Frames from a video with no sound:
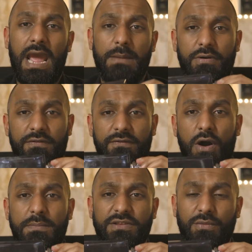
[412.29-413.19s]
And
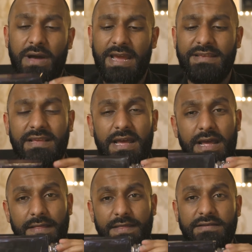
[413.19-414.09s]
performance wise,
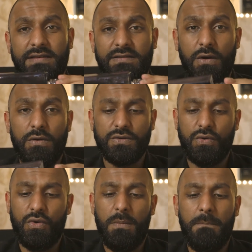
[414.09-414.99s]
this is
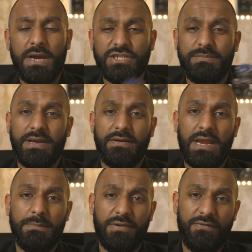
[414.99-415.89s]
also much better
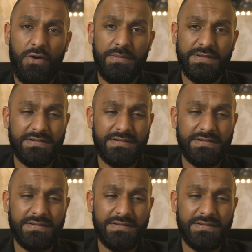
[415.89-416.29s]
in performance.